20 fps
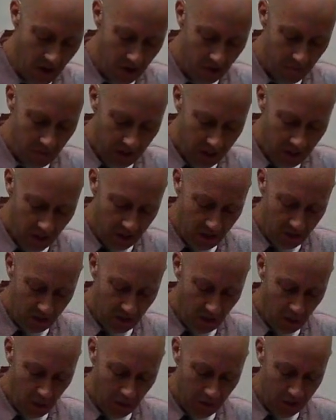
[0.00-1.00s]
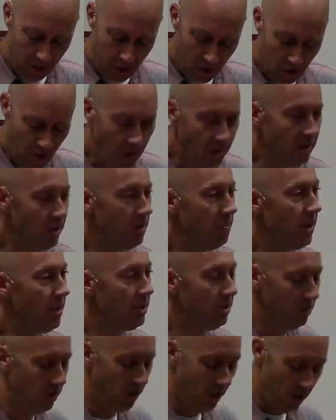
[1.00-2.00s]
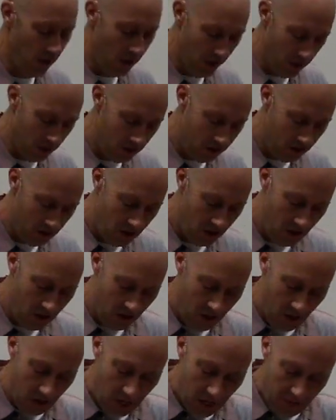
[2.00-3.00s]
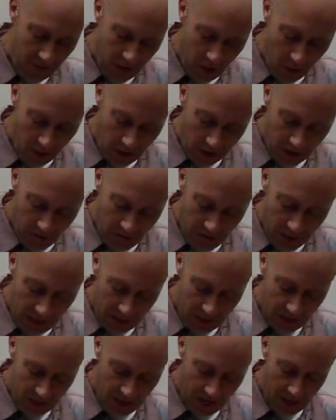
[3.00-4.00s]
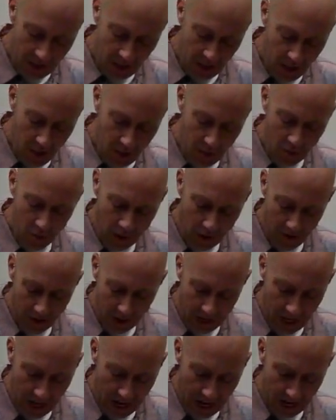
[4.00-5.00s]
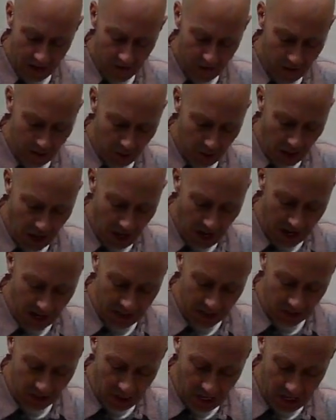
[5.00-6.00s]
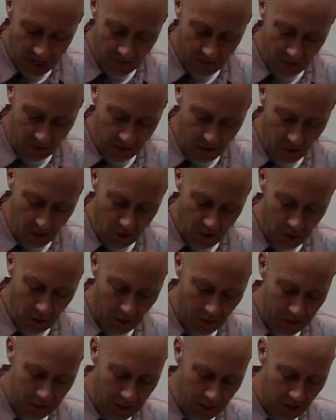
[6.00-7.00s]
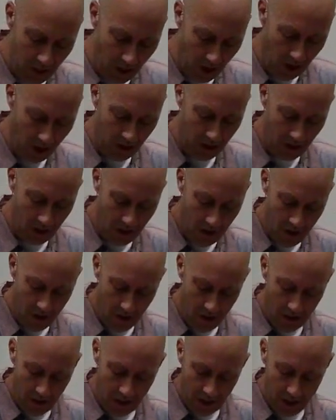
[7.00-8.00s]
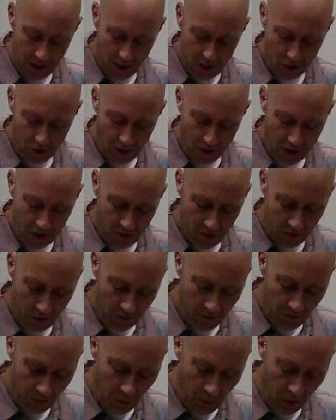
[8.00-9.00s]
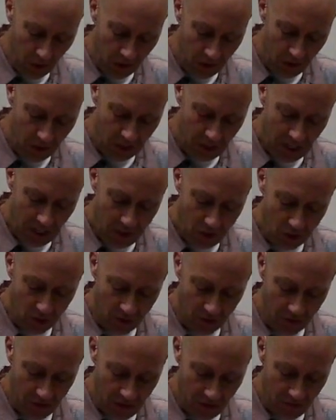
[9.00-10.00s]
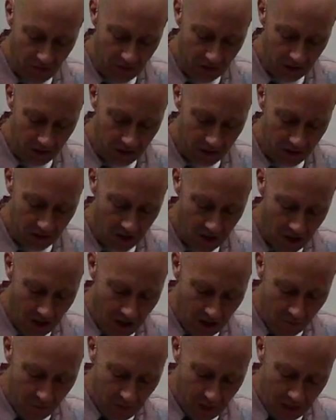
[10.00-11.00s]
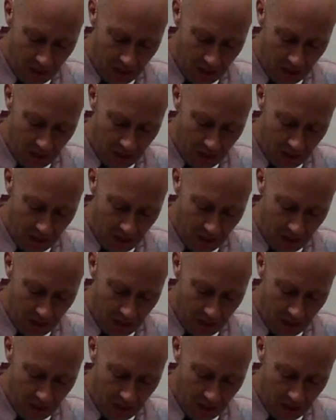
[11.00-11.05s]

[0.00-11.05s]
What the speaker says: because you are instructed by the law, if you are convinced that you are a guide for the blind, a light for those who are in the dark, an instructor of the foolish, a teacher of infants, because